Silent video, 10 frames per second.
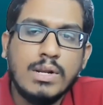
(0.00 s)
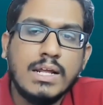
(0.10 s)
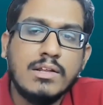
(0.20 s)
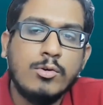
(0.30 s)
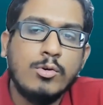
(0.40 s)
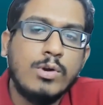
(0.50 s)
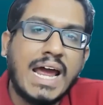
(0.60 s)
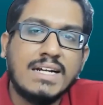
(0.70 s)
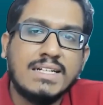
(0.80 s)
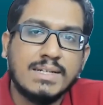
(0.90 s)
Like this, you could
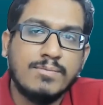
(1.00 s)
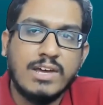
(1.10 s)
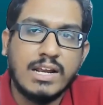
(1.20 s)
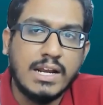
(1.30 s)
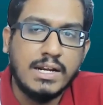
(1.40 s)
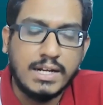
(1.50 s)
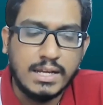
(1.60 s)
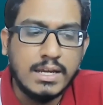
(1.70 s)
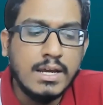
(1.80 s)
add some variety.